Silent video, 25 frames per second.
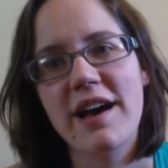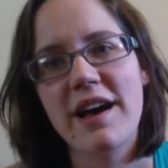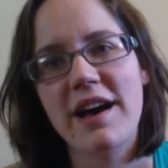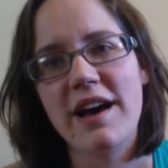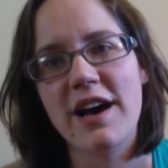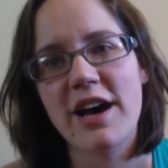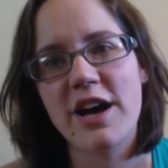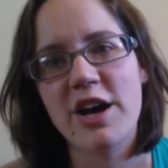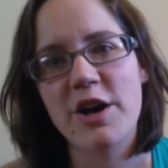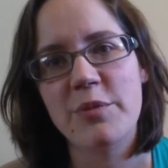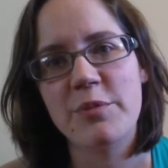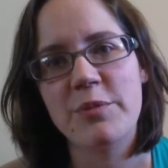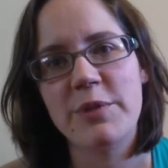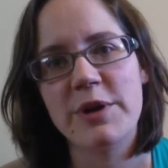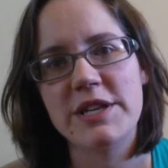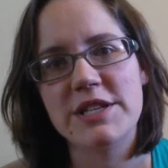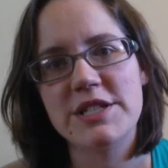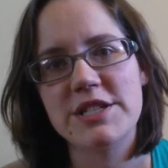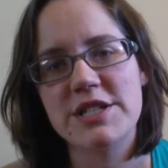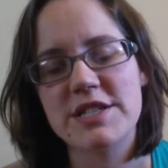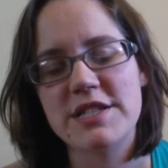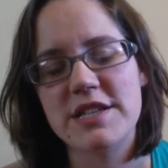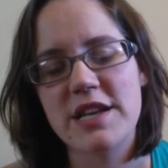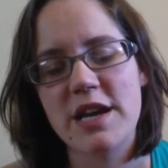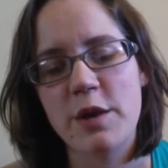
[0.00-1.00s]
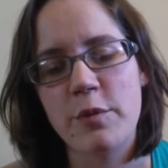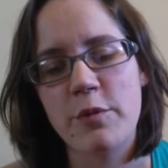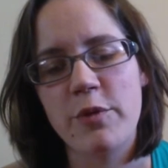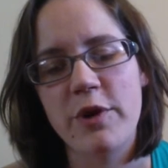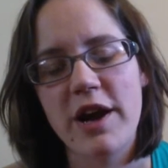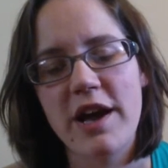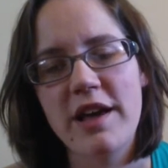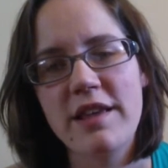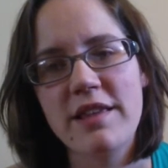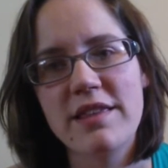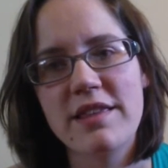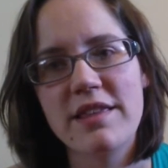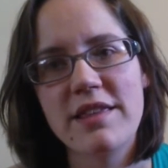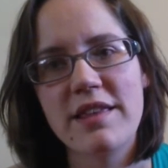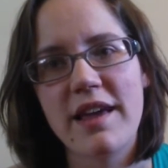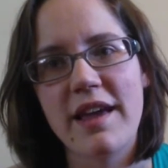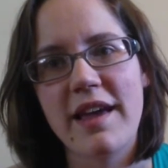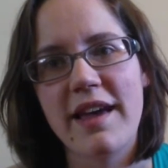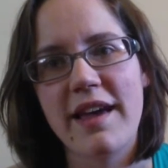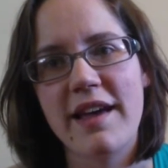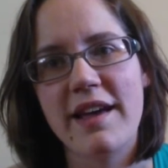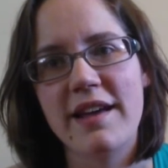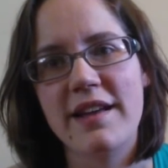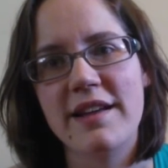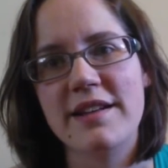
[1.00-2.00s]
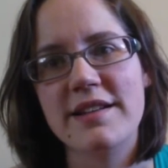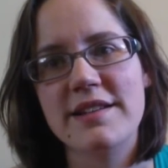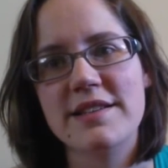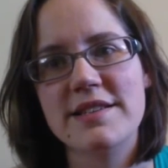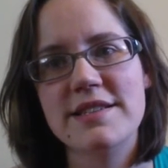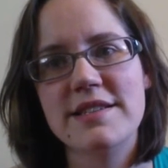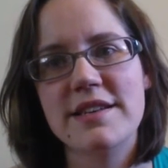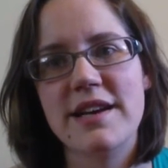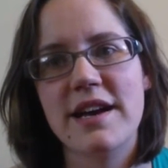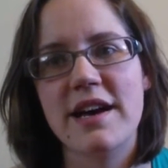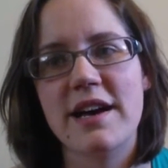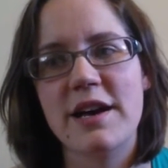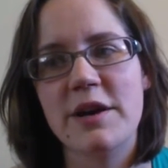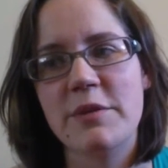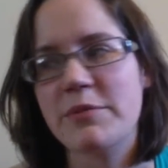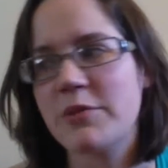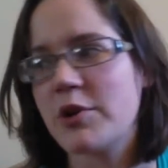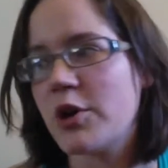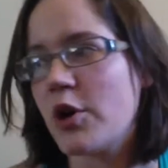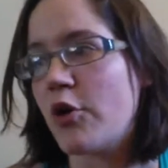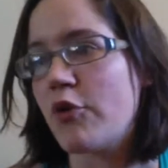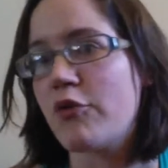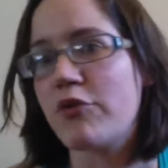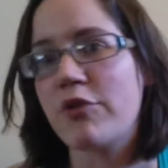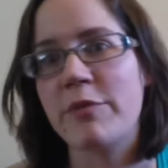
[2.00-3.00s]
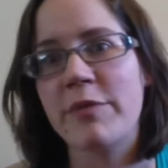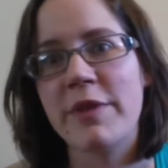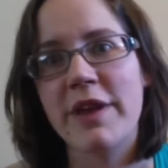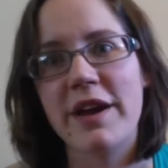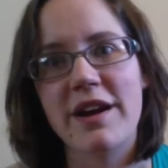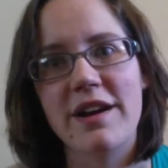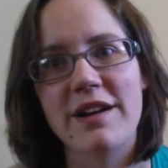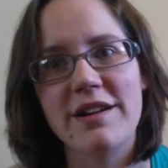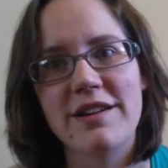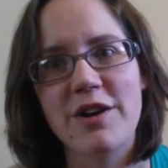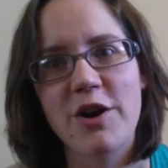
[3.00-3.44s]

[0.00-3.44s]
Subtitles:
but just take a breath and go from there.